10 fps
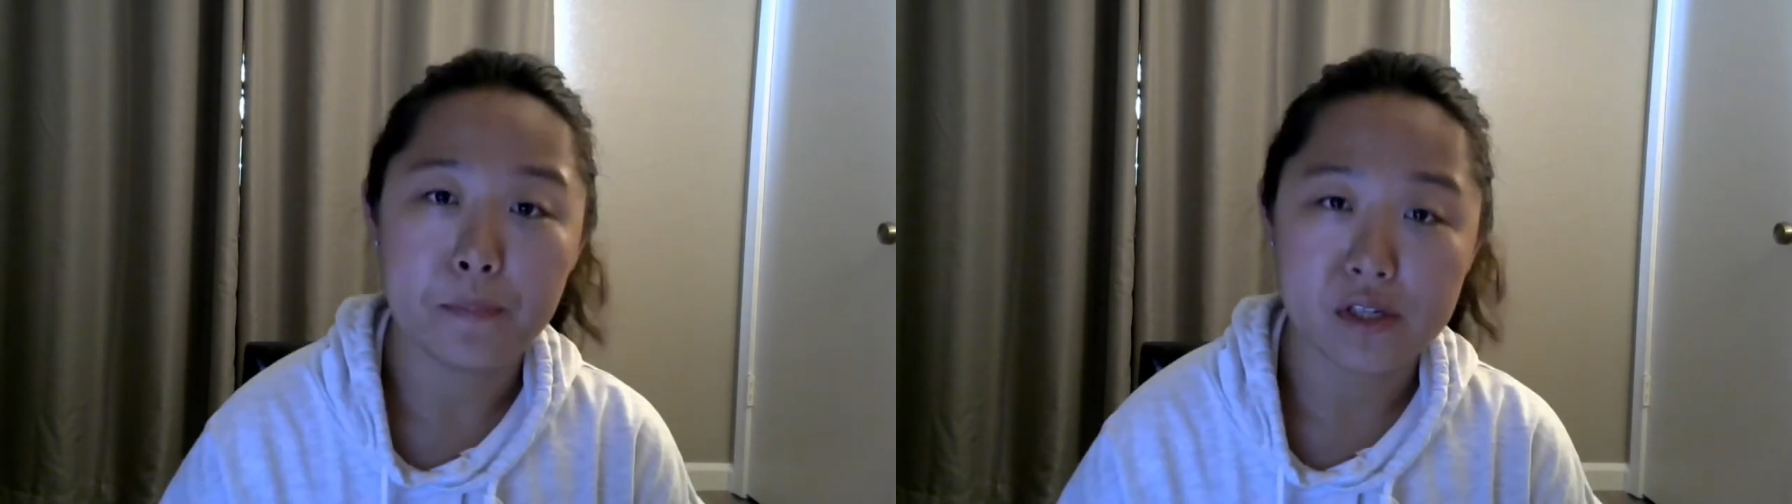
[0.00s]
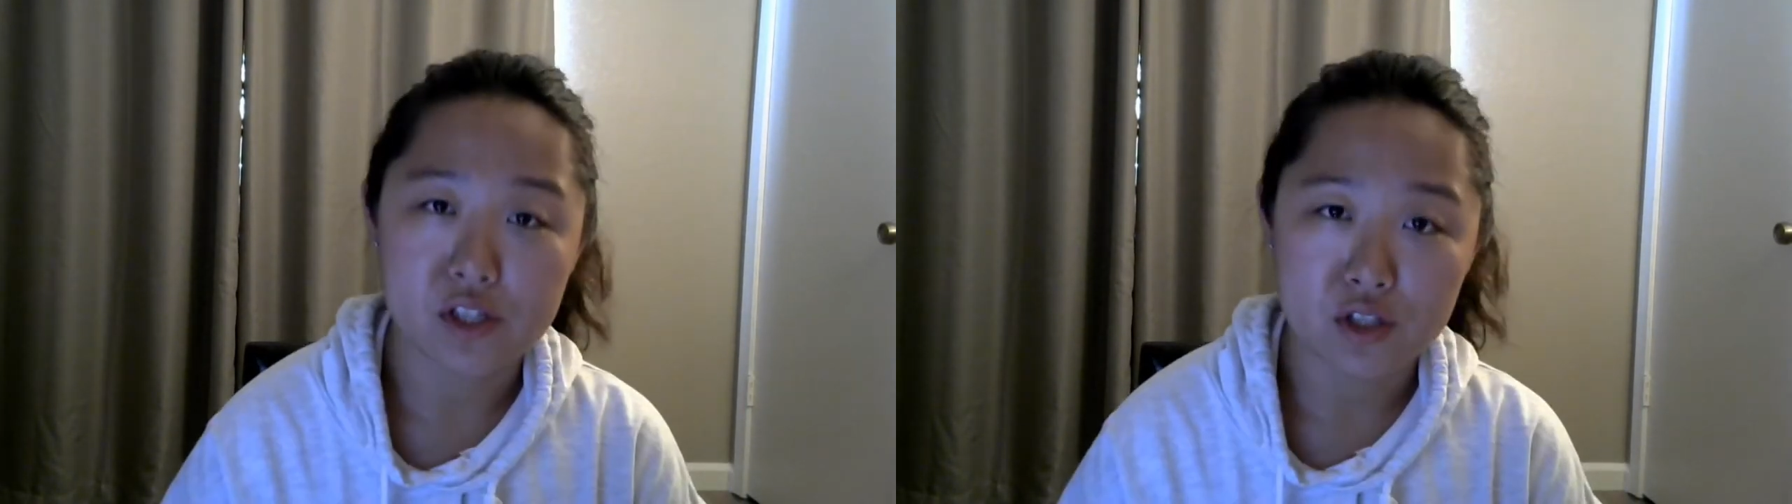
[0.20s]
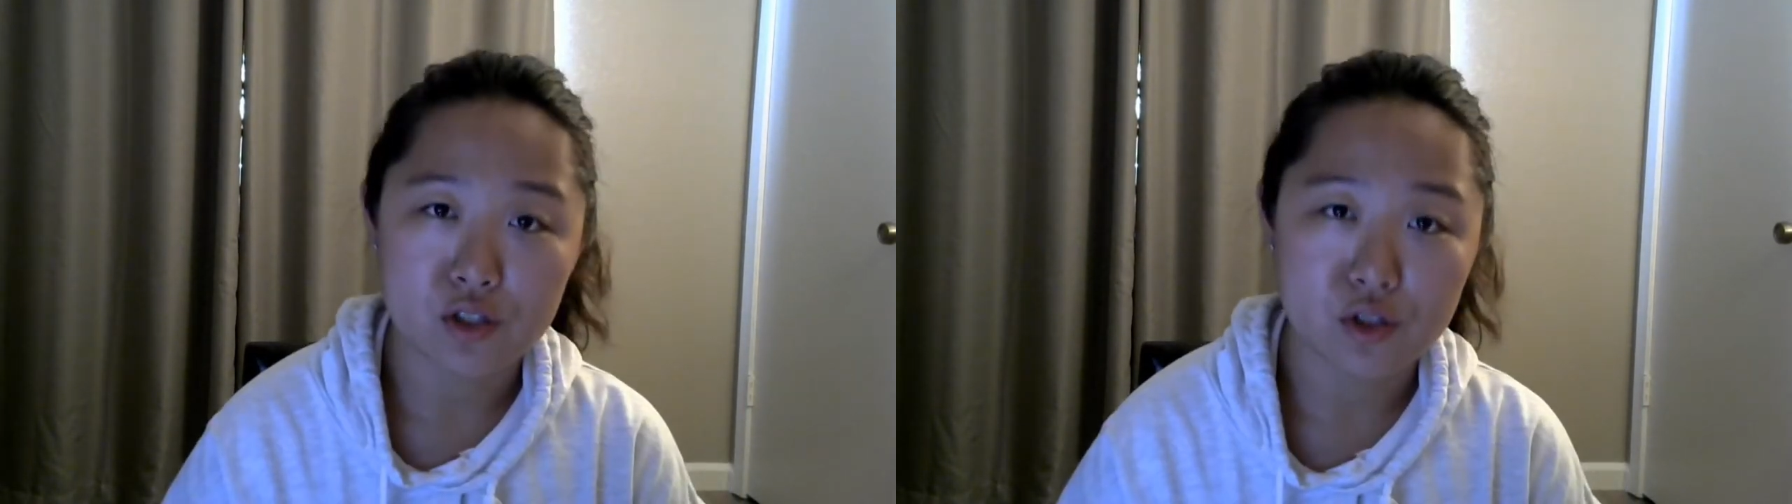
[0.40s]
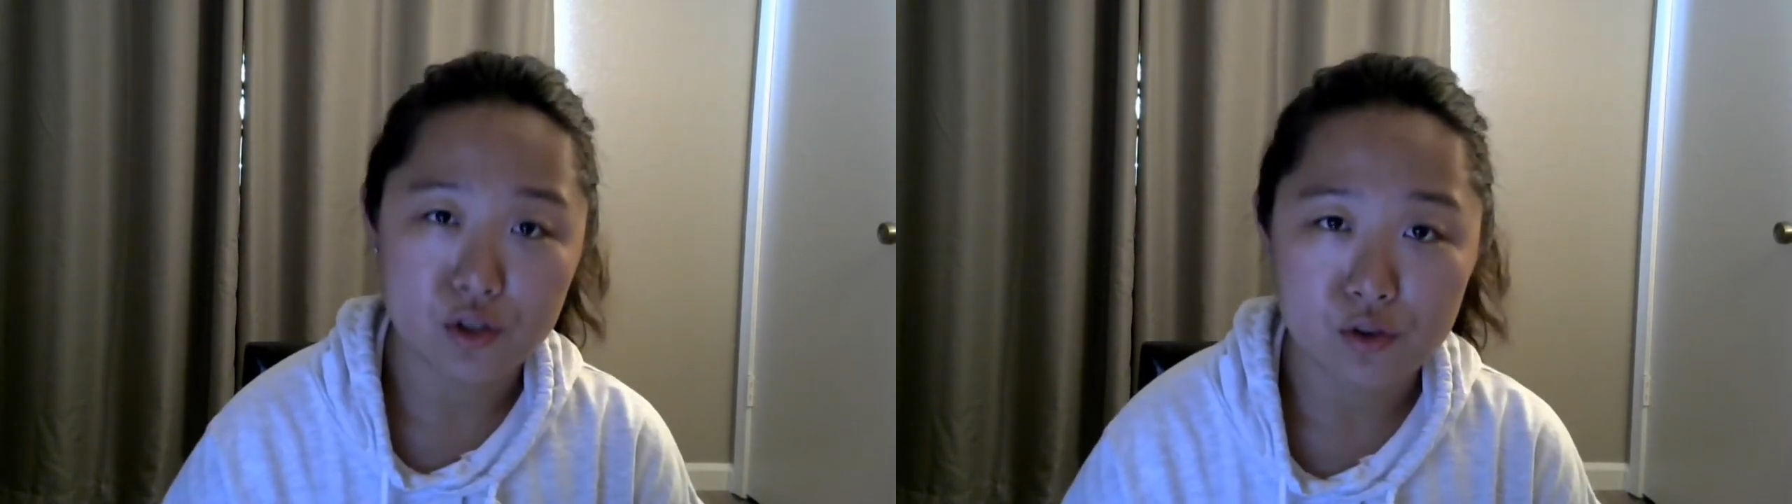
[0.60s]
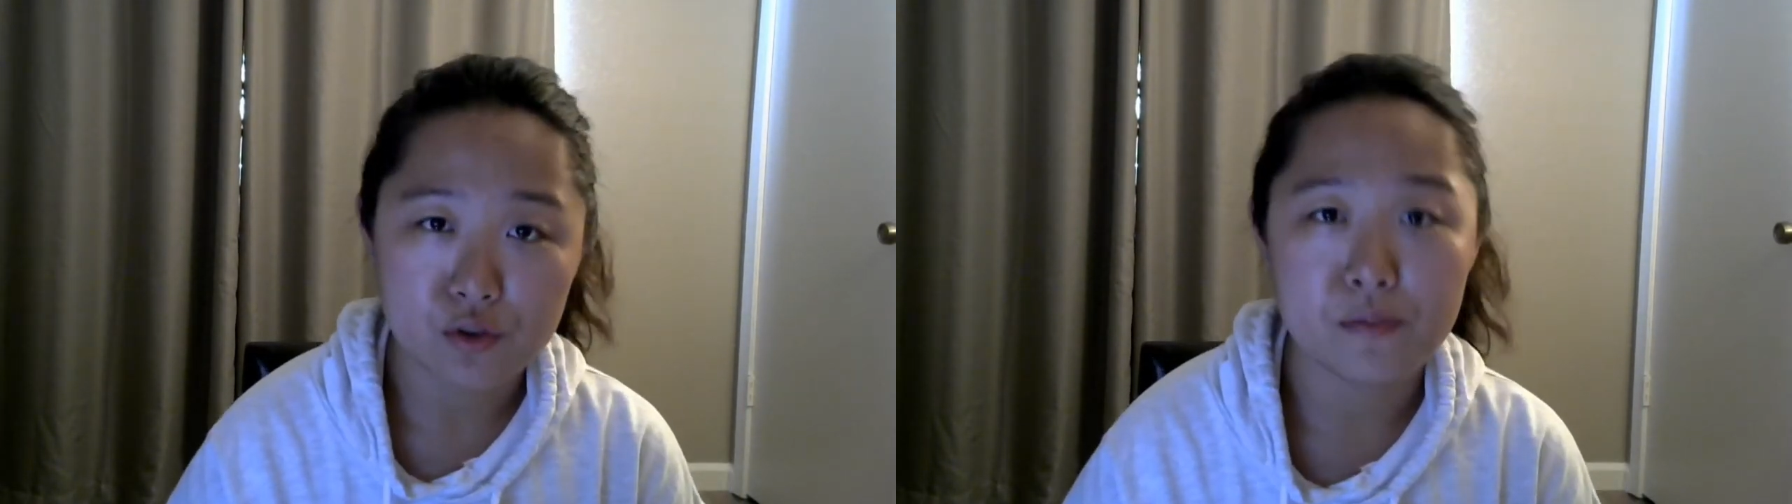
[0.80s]
But just
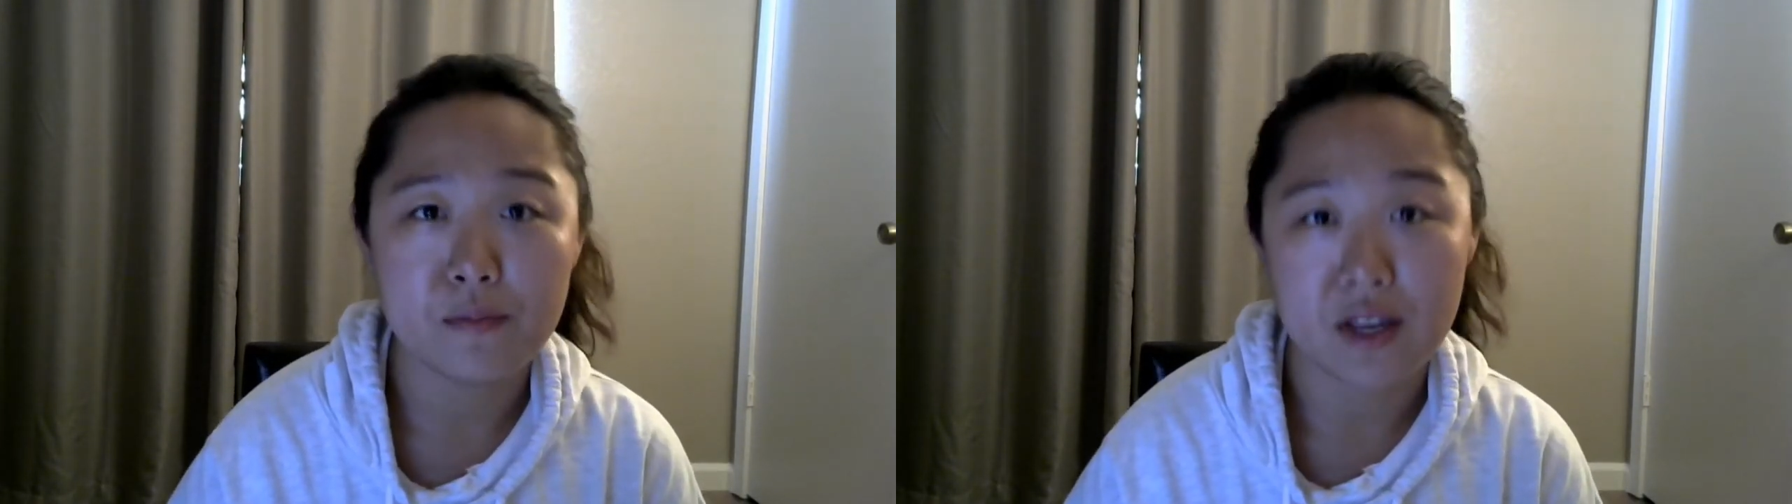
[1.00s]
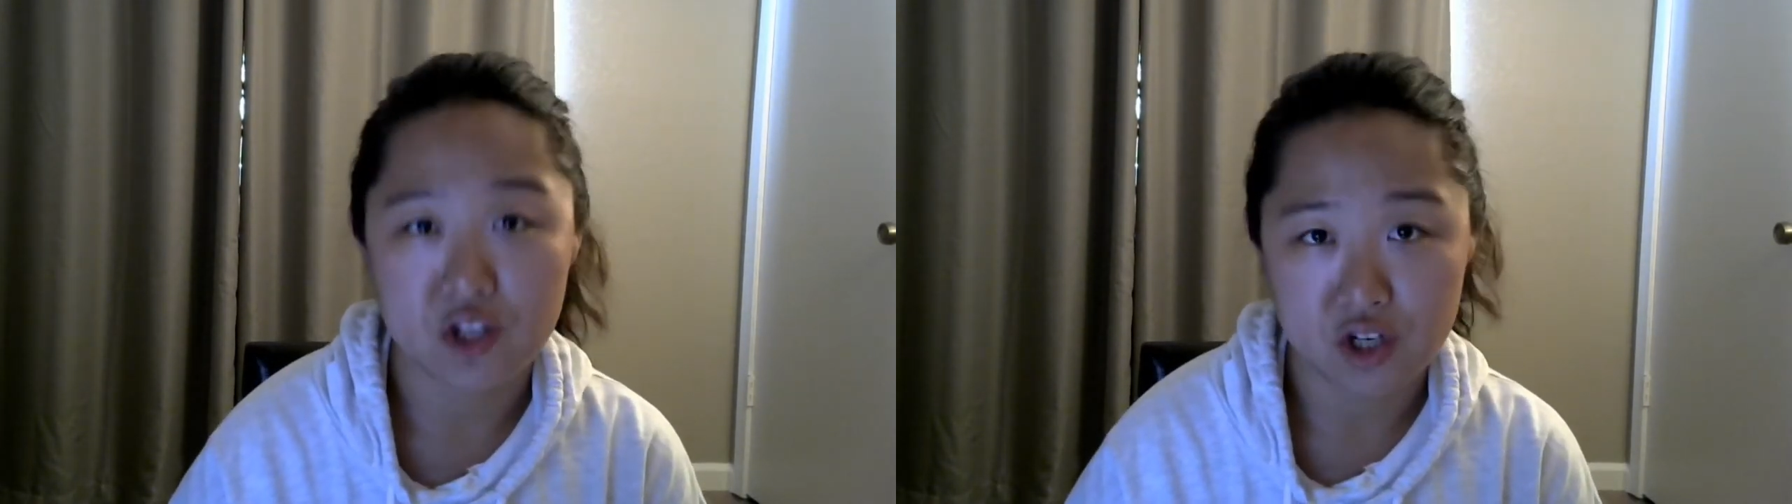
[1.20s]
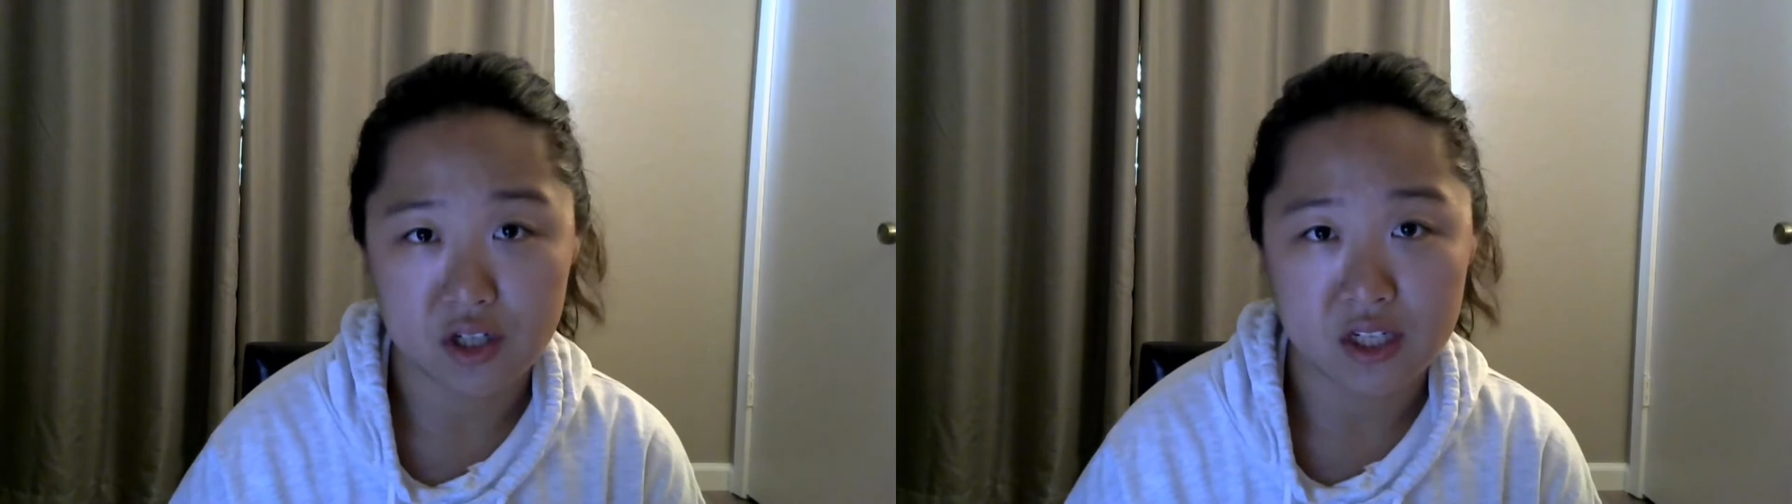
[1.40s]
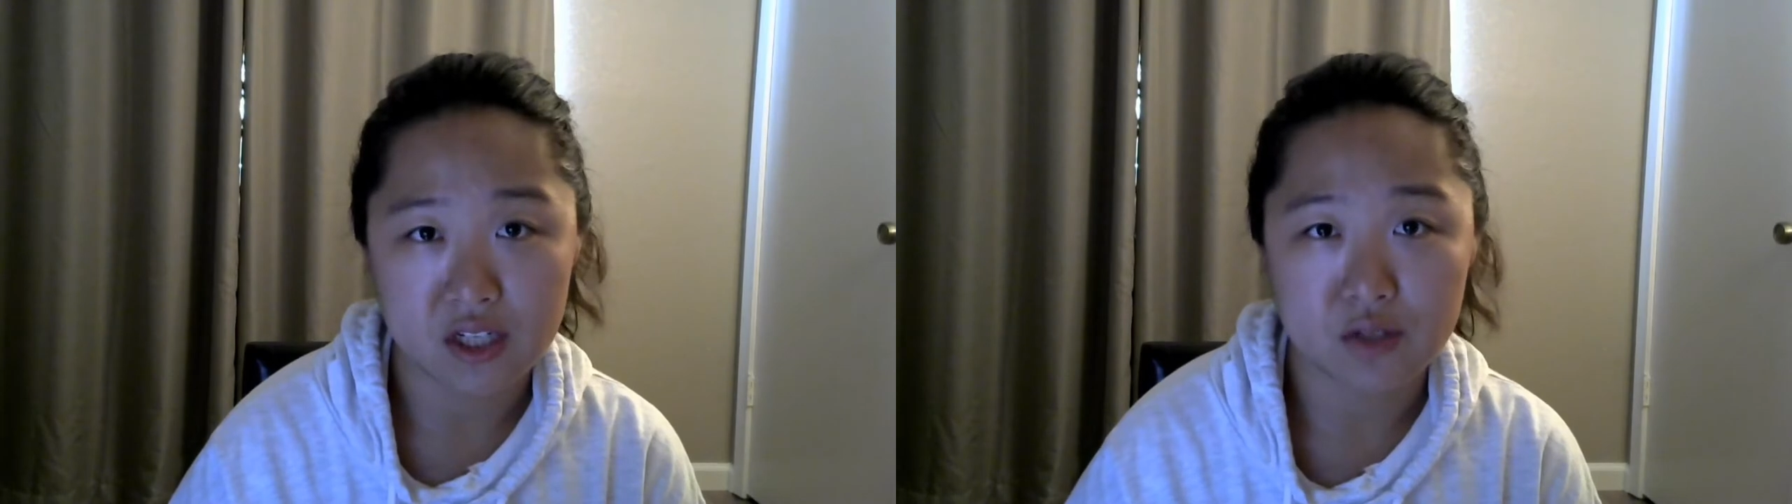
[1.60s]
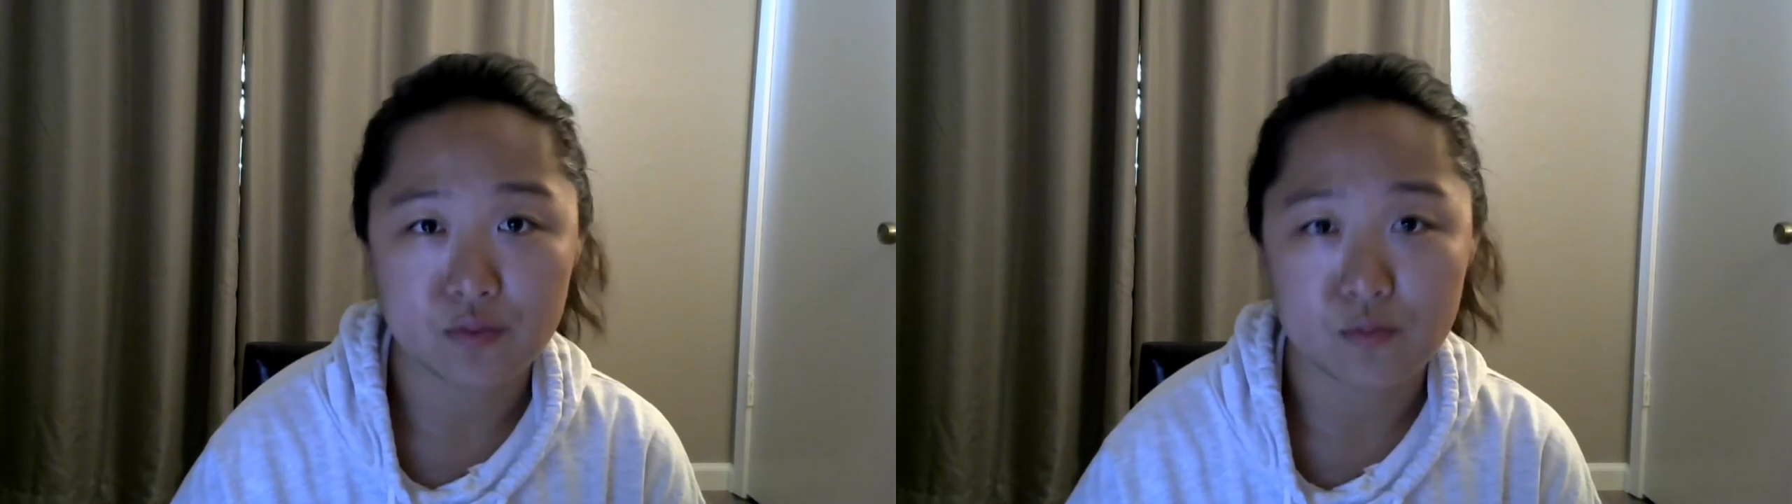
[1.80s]
to mention these